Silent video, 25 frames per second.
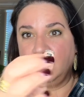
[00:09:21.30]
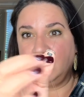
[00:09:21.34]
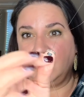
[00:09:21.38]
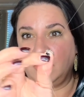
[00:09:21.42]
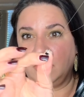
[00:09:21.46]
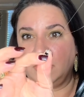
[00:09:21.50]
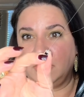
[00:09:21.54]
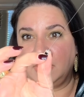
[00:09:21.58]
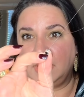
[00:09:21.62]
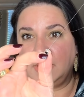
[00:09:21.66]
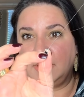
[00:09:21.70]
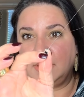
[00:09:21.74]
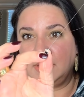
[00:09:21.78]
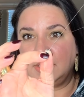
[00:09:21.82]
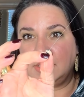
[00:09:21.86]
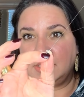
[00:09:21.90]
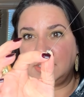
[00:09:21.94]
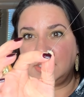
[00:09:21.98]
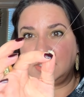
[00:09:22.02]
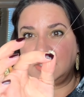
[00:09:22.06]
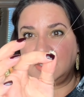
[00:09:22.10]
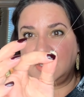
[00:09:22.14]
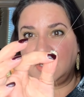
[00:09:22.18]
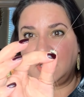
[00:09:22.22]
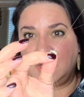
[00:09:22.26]
pulling
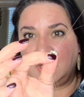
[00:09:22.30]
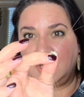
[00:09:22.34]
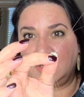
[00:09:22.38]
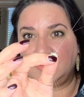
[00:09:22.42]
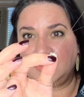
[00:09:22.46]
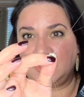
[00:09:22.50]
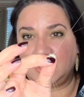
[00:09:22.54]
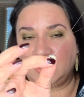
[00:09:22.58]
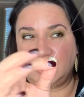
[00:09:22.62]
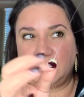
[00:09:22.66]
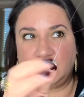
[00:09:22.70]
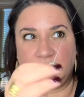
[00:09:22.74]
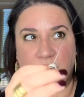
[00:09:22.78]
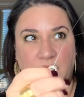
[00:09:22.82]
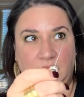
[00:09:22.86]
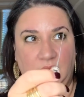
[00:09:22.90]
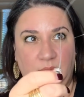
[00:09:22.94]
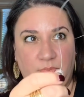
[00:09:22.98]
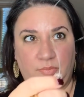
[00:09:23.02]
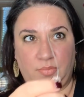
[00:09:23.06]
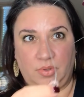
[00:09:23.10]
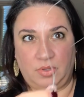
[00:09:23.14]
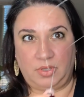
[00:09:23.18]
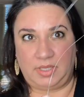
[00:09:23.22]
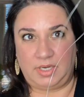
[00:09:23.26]
this up to,
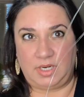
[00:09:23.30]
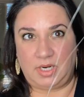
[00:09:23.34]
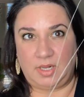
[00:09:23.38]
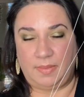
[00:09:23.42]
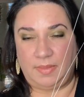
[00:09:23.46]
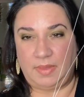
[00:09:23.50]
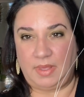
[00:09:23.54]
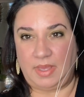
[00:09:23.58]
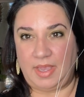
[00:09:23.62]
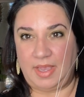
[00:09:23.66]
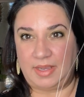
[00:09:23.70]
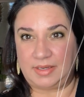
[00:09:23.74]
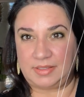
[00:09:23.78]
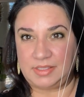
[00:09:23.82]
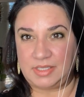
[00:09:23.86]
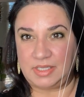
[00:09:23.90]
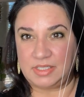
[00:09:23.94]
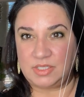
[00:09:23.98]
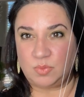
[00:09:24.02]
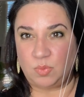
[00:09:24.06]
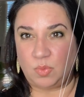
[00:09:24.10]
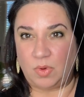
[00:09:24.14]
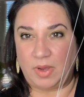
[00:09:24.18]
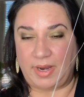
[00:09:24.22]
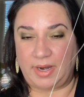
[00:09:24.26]
pulling on the
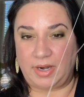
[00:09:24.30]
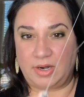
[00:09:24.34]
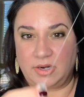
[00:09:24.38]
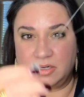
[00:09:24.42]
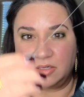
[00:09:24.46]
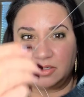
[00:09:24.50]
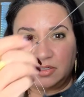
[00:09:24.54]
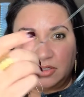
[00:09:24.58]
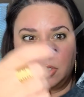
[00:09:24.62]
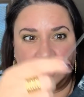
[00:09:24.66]
excess wire